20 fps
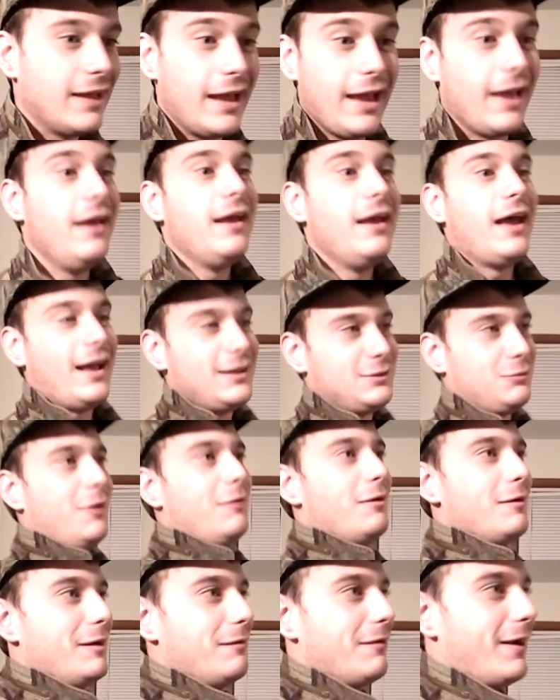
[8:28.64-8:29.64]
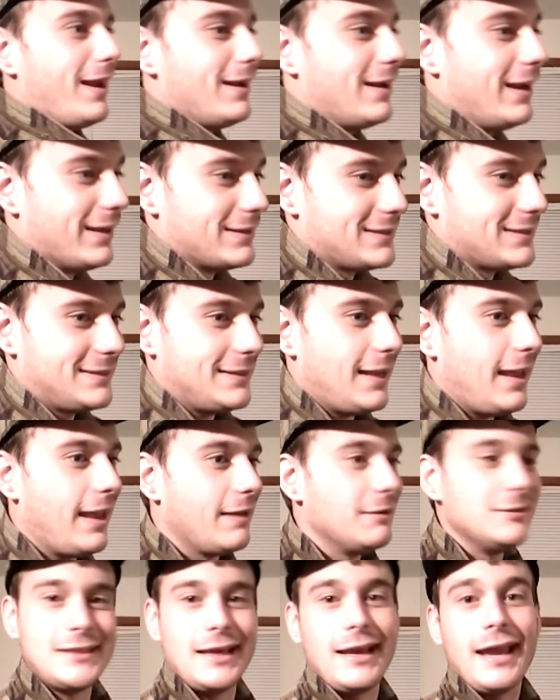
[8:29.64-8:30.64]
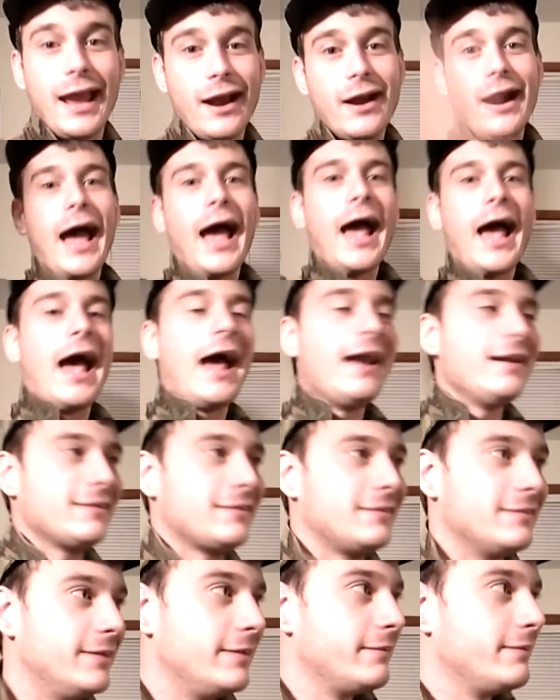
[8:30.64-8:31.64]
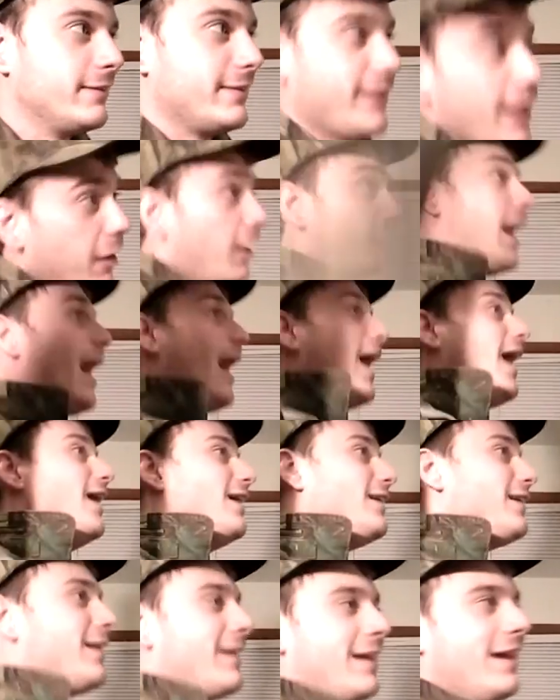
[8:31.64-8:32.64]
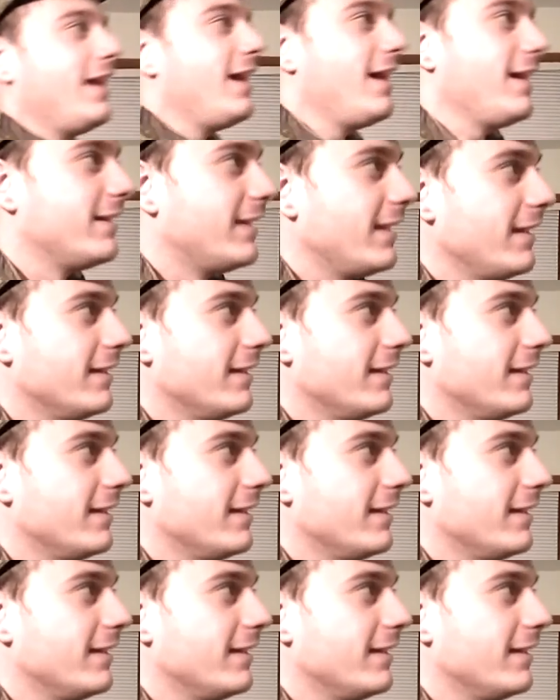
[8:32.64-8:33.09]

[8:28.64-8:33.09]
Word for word: that's what we next say. We say, get her done! Get her done!